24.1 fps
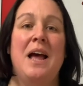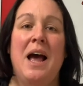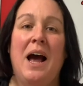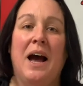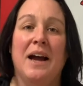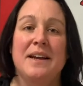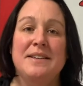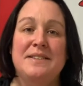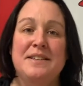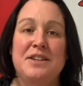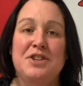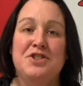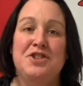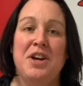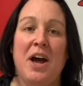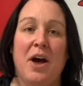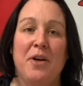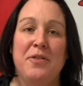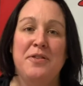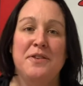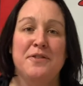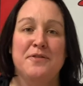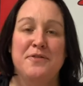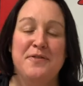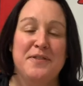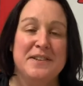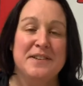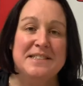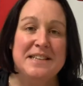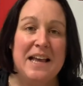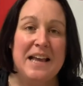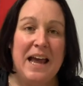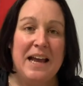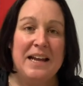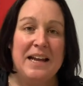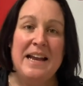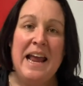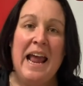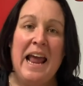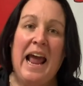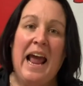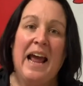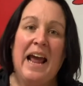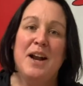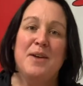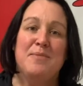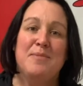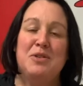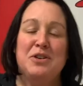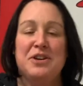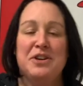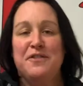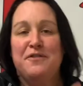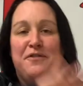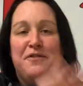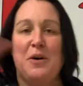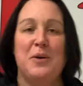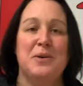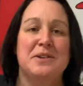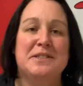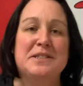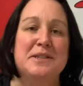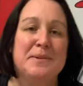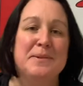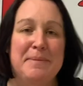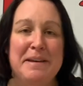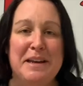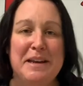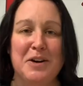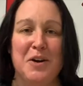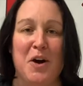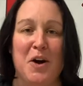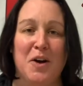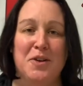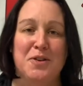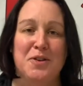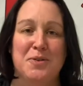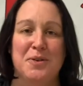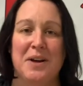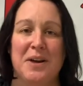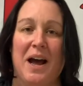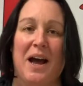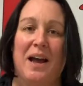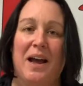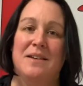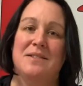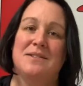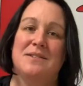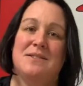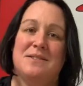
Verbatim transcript: I teach Health and Phys Ed, and I'm looking forward to meeting all you guys.